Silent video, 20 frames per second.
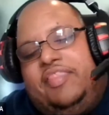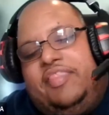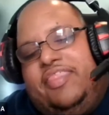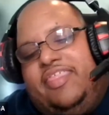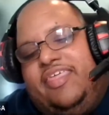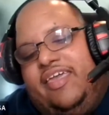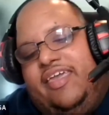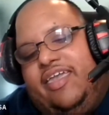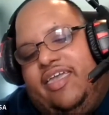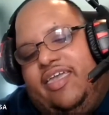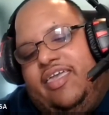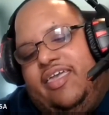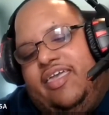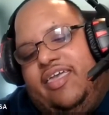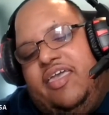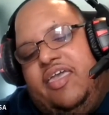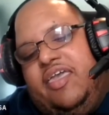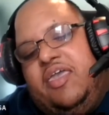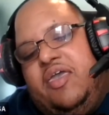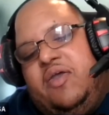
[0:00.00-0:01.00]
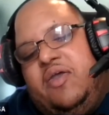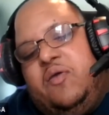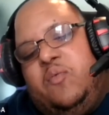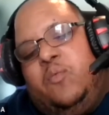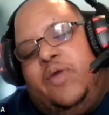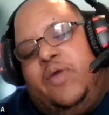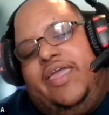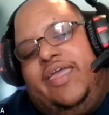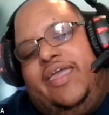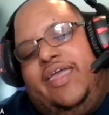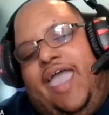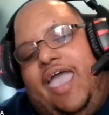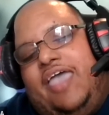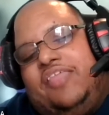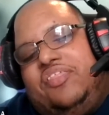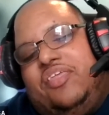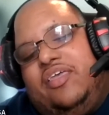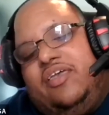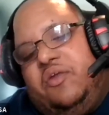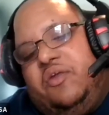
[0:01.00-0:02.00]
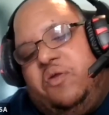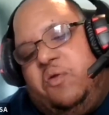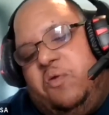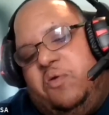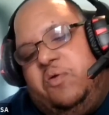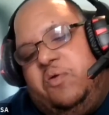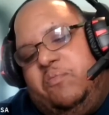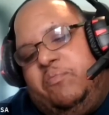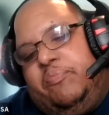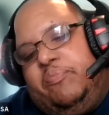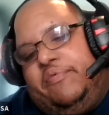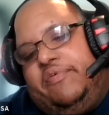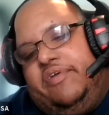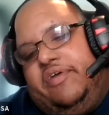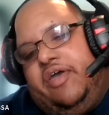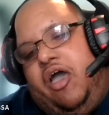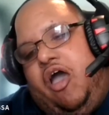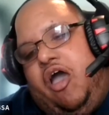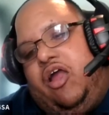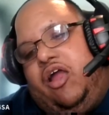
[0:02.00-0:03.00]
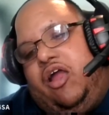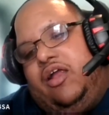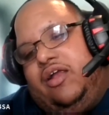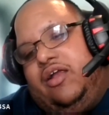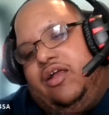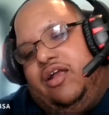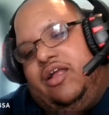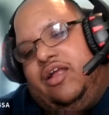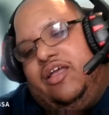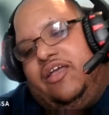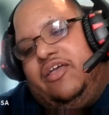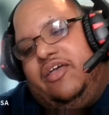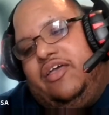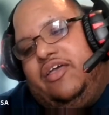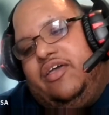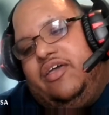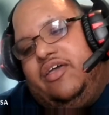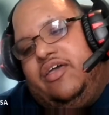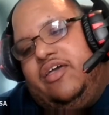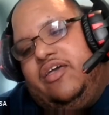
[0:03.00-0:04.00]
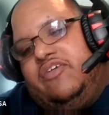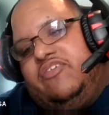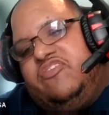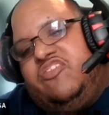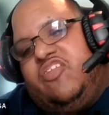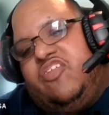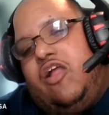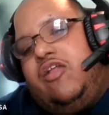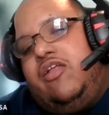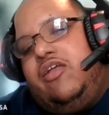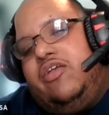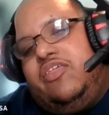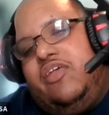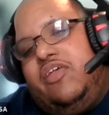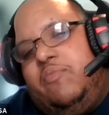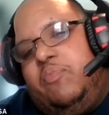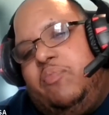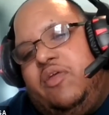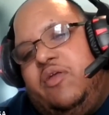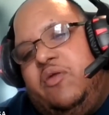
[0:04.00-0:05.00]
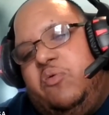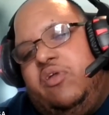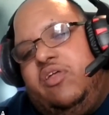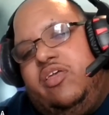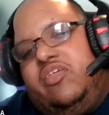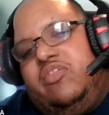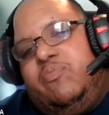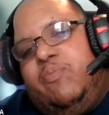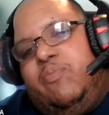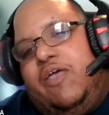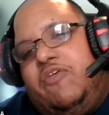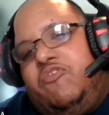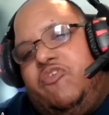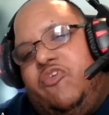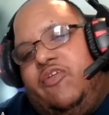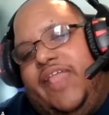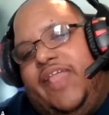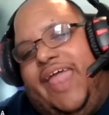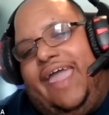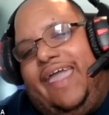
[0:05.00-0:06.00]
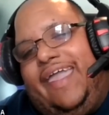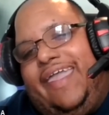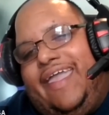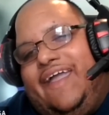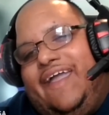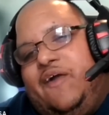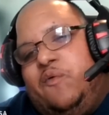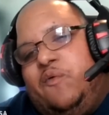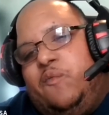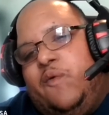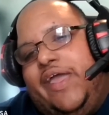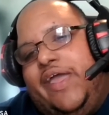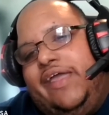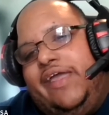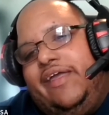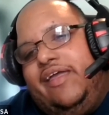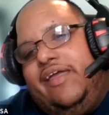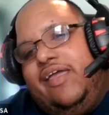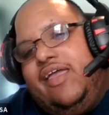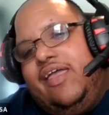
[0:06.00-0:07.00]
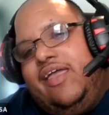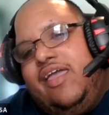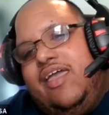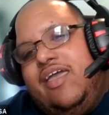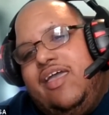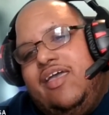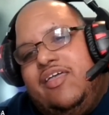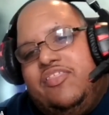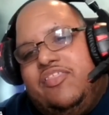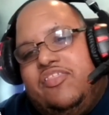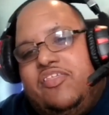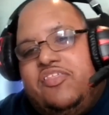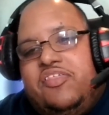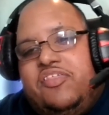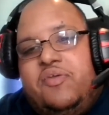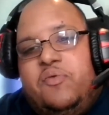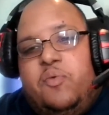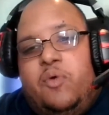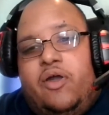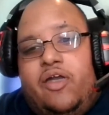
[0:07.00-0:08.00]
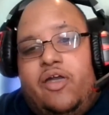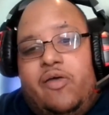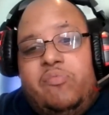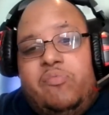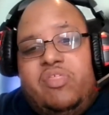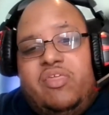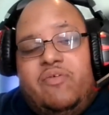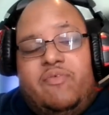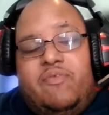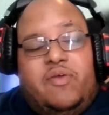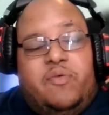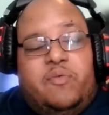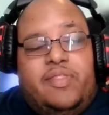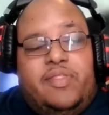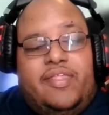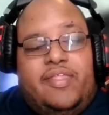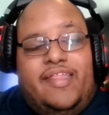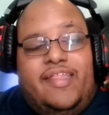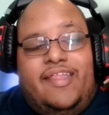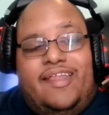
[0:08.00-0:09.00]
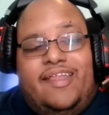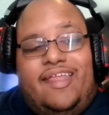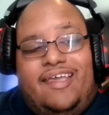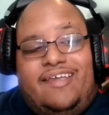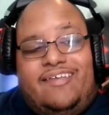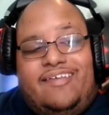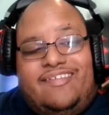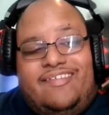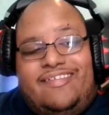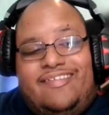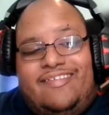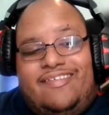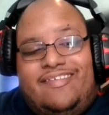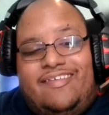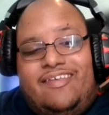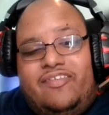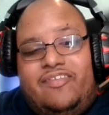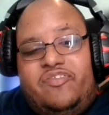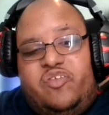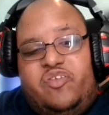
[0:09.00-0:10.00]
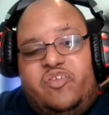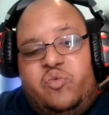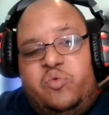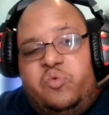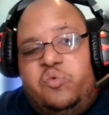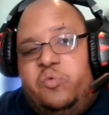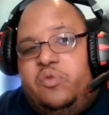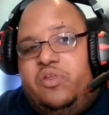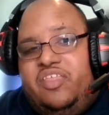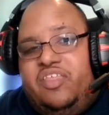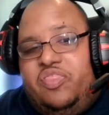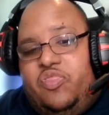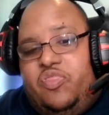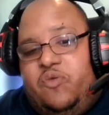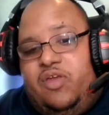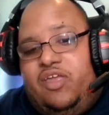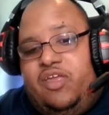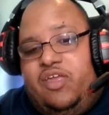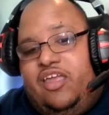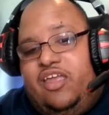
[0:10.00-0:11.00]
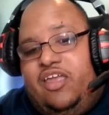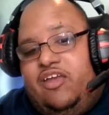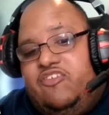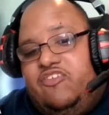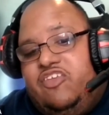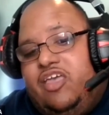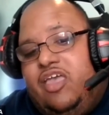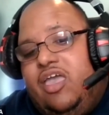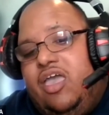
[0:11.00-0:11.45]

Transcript: think we as a group are starting something really special, and I can't wait to see what comes of it within the next 2 to 3 years.